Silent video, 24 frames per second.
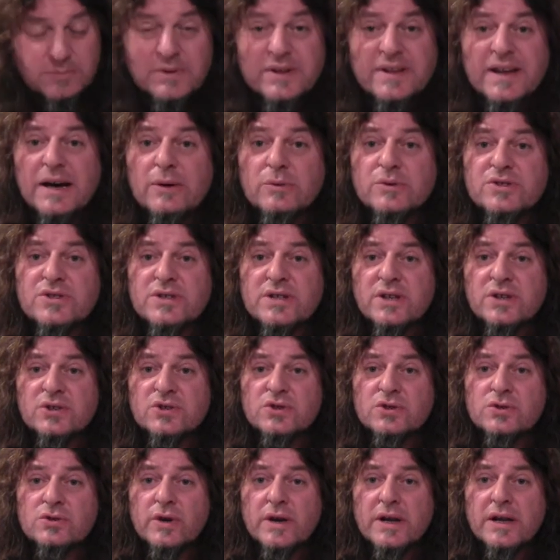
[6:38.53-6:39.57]
But that was the
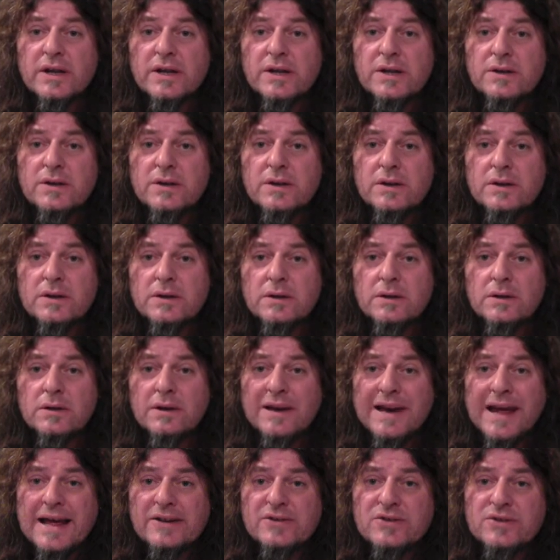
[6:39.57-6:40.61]
Australian
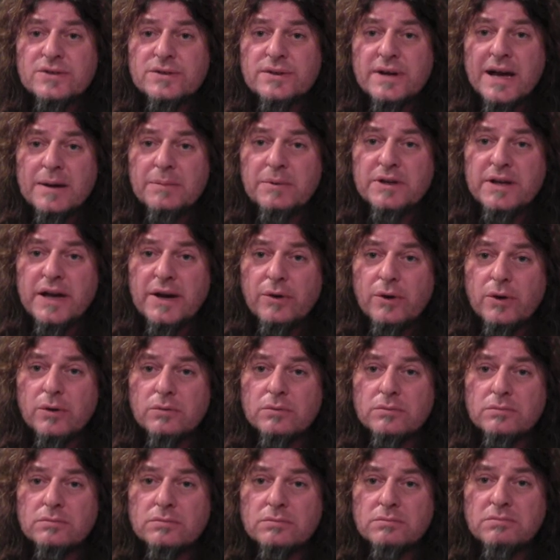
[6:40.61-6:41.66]
Lantern Habanero.
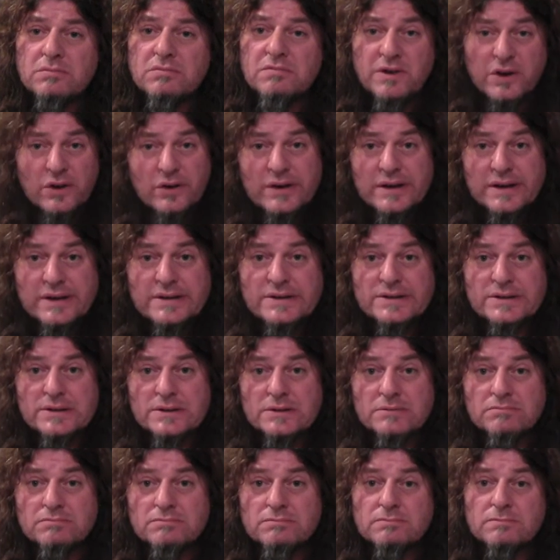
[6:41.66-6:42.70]
Very nice.
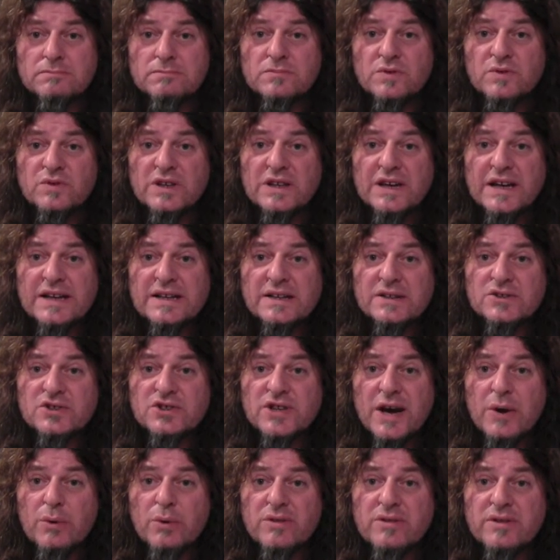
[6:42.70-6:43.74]
If you like
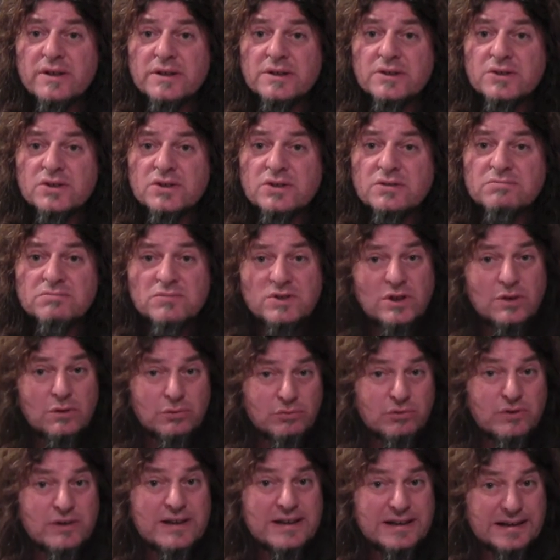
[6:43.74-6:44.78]
sour things, you'll
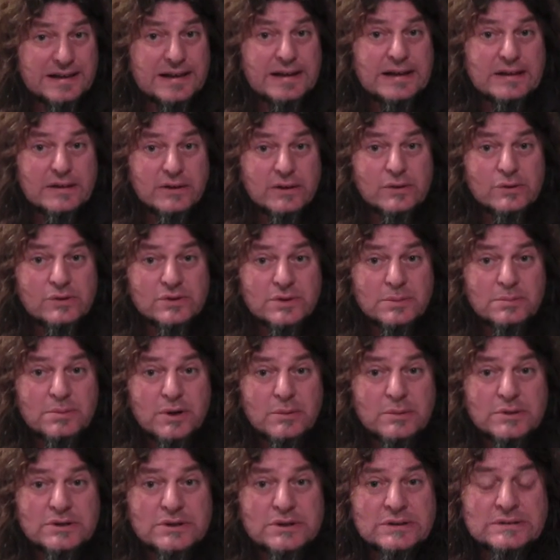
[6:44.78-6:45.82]
really like those, I
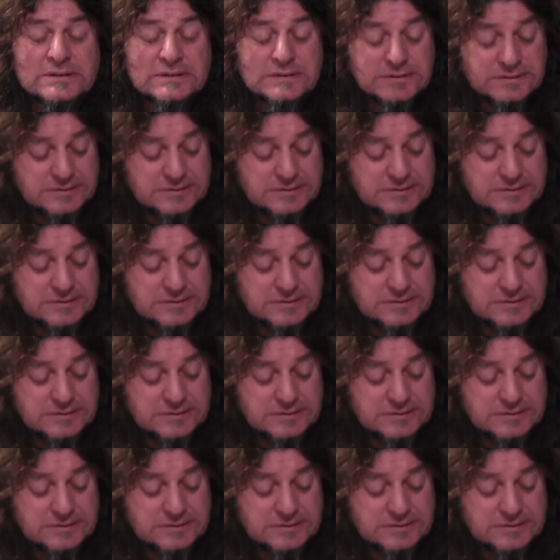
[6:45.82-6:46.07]
promise you.